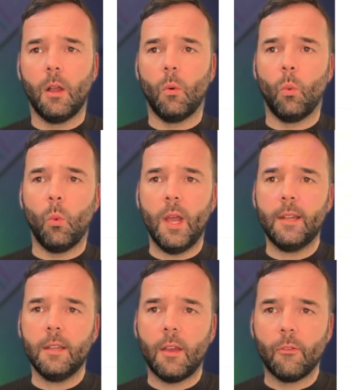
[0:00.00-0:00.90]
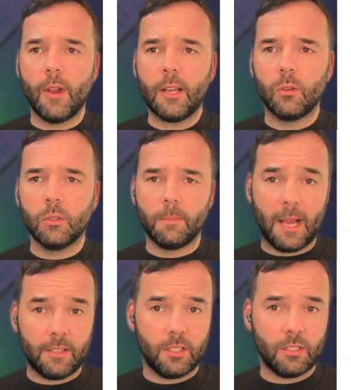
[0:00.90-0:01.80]
when record
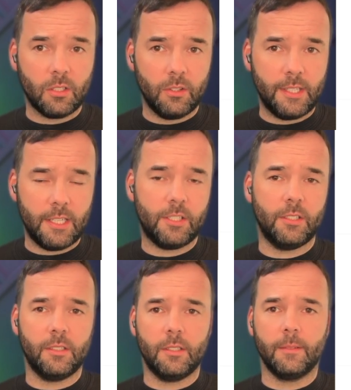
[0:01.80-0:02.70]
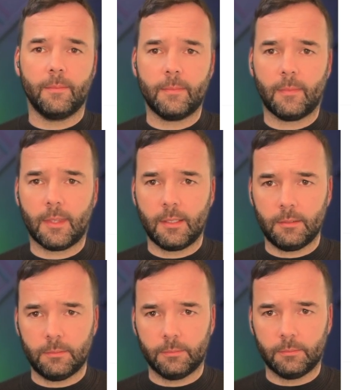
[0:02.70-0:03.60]
matches condition.
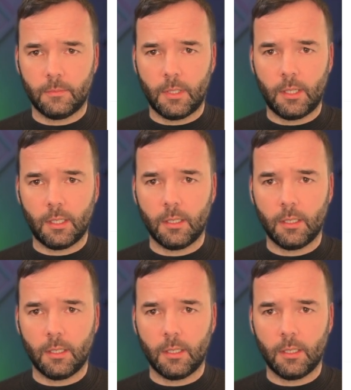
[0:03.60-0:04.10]
And